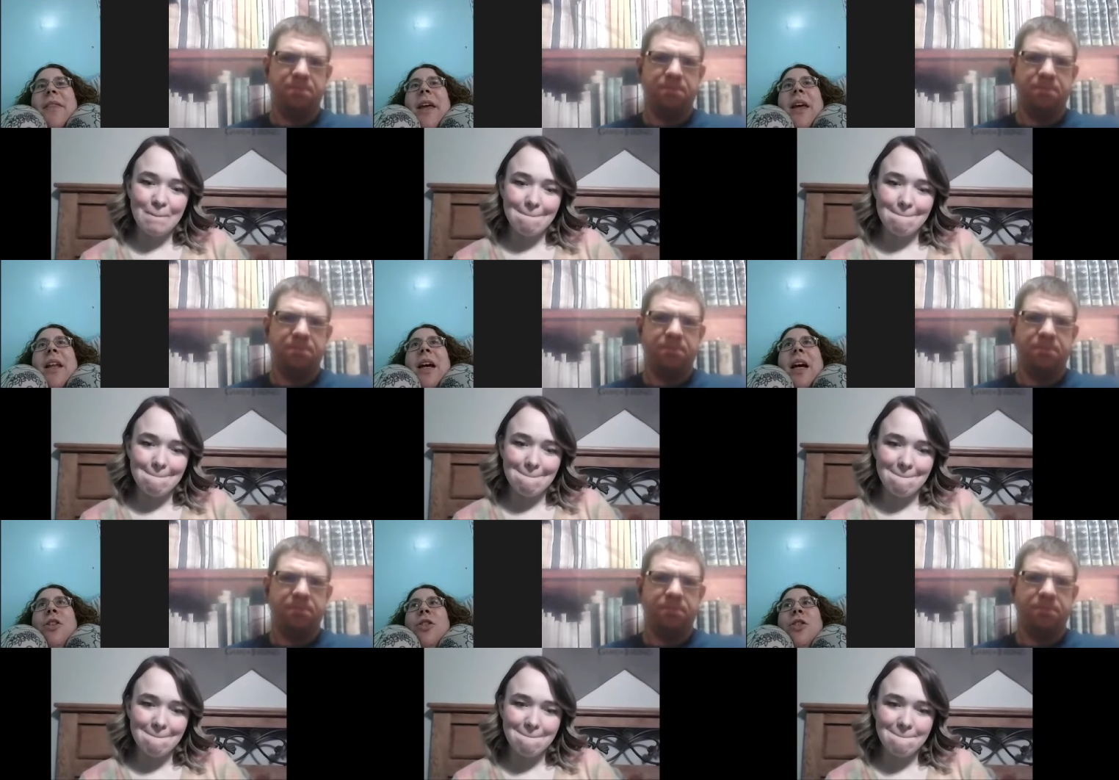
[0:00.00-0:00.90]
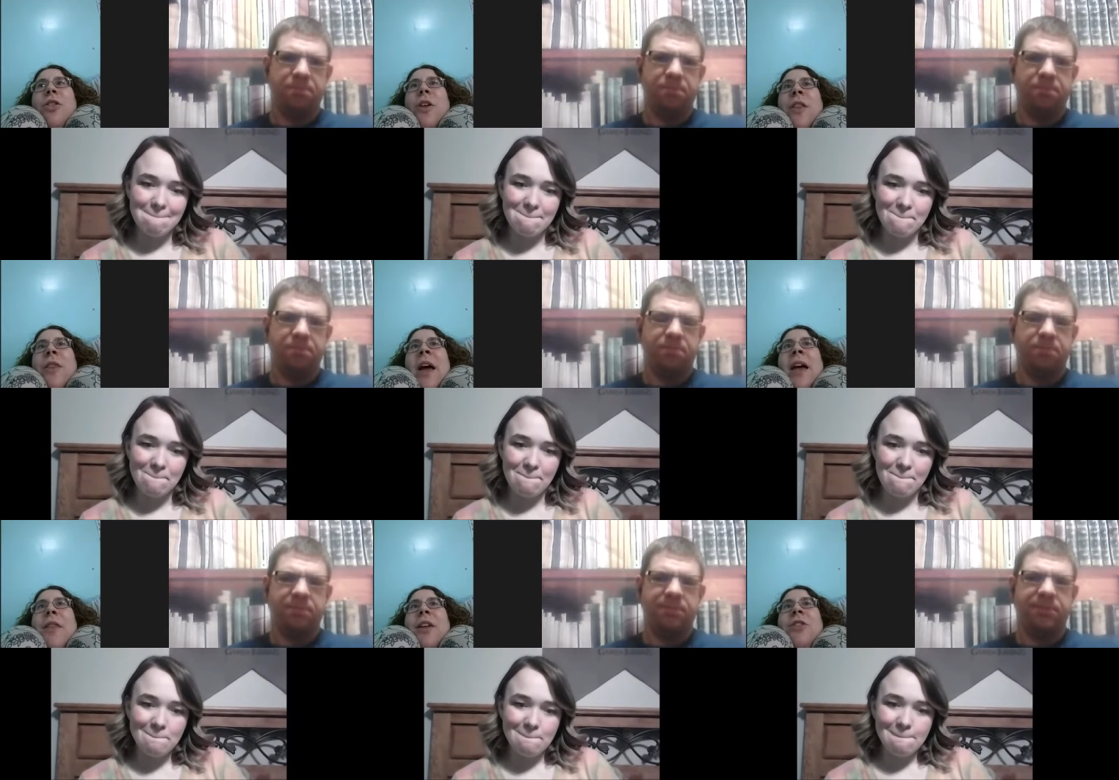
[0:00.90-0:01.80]
Speaker 1: and then I just thought
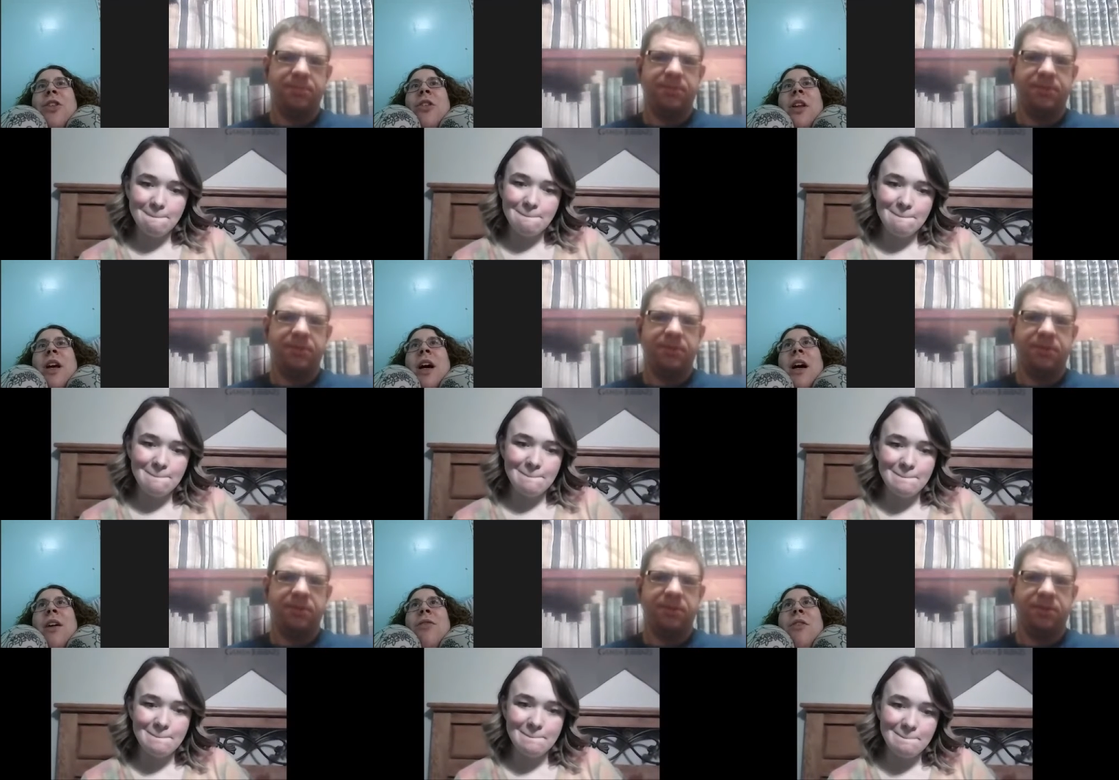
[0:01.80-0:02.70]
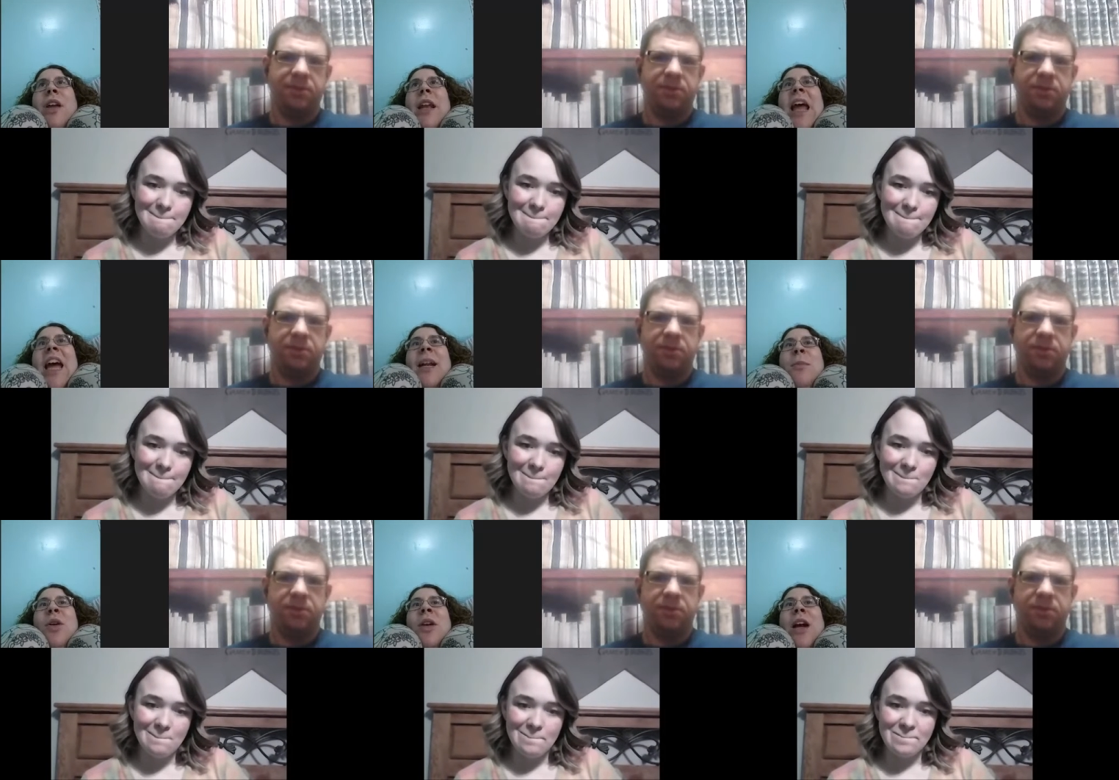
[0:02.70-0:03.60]
that the addition of an
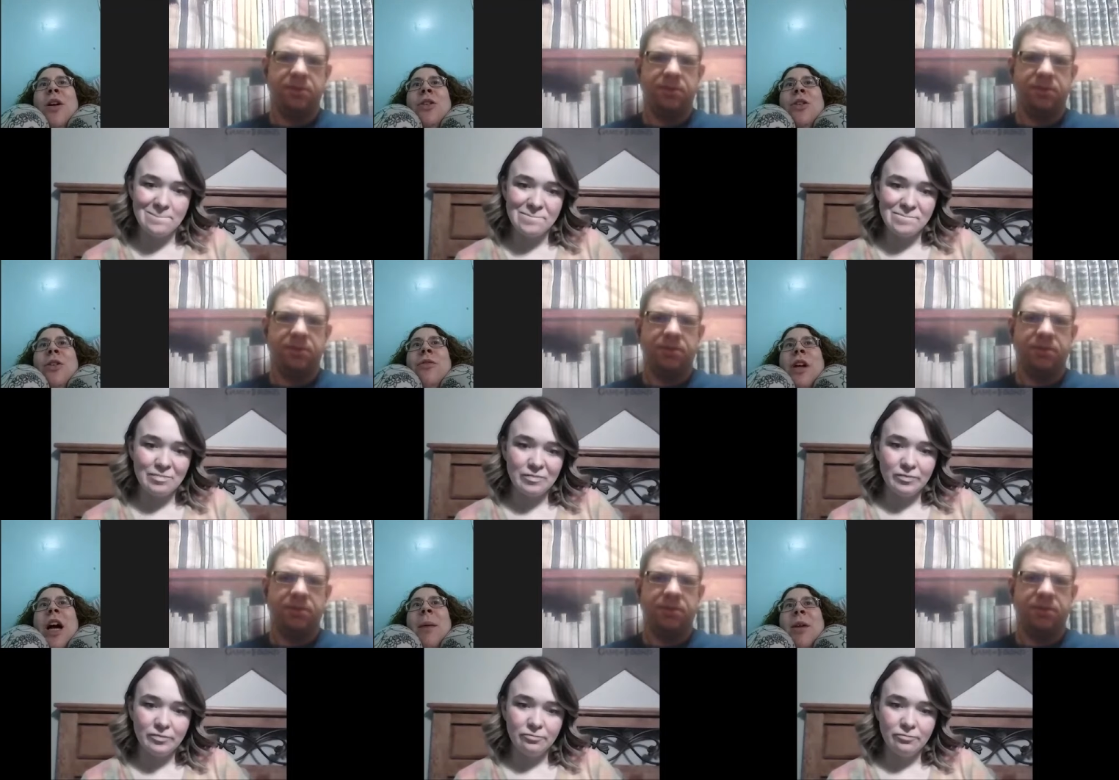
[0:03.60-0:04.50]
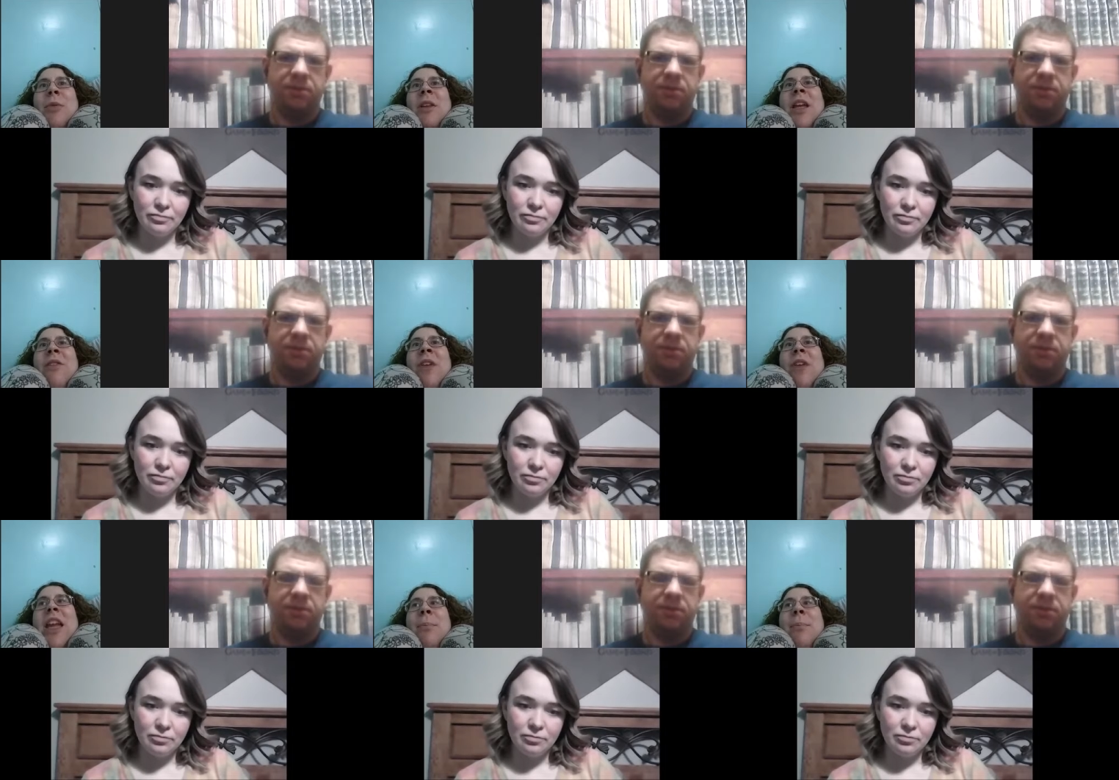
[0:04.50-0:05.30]
animal character for comic relief,